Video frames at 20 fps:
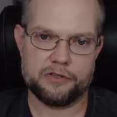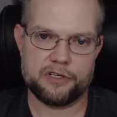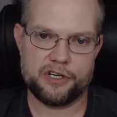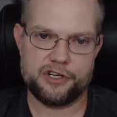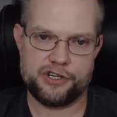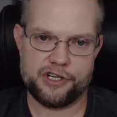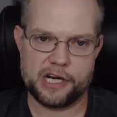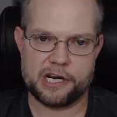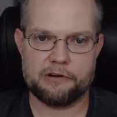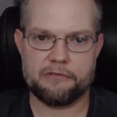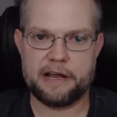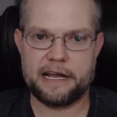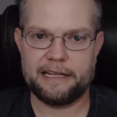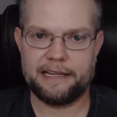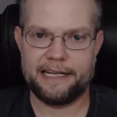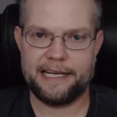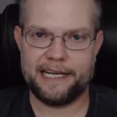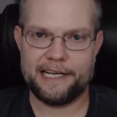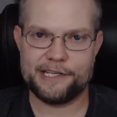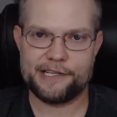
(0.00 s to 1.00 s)
to generate
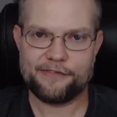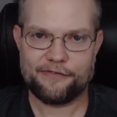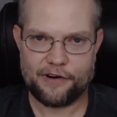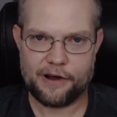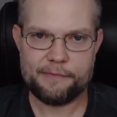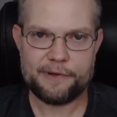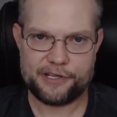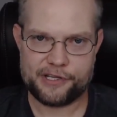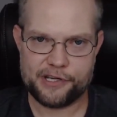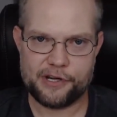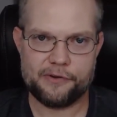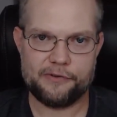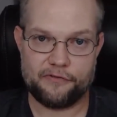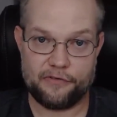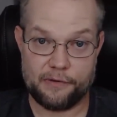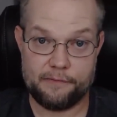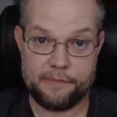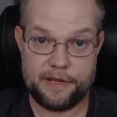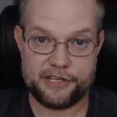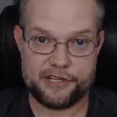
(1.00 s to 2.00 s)
leads from
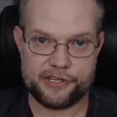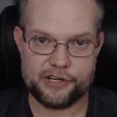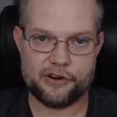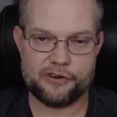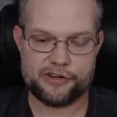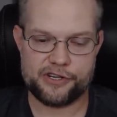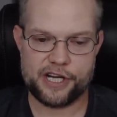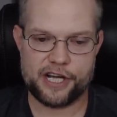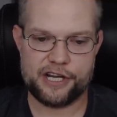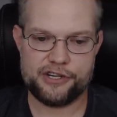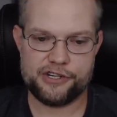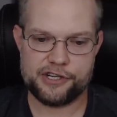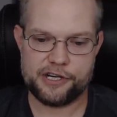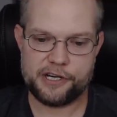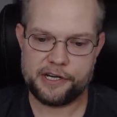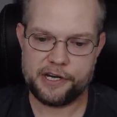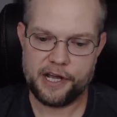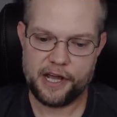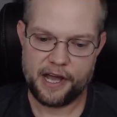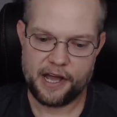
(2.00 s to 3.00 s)
its search
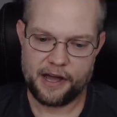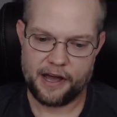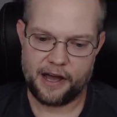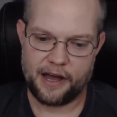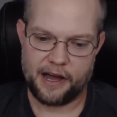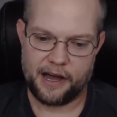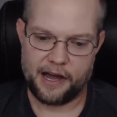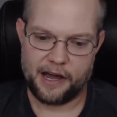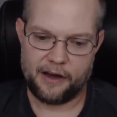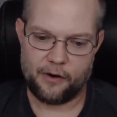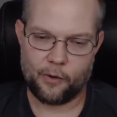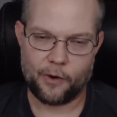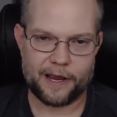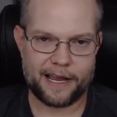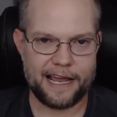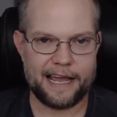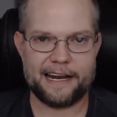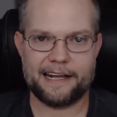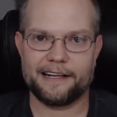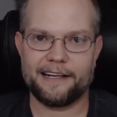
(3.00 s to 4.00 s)
engine
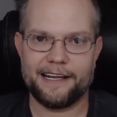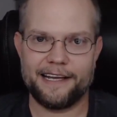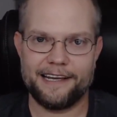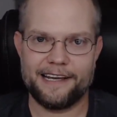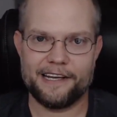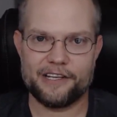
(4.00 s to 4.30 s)
organically.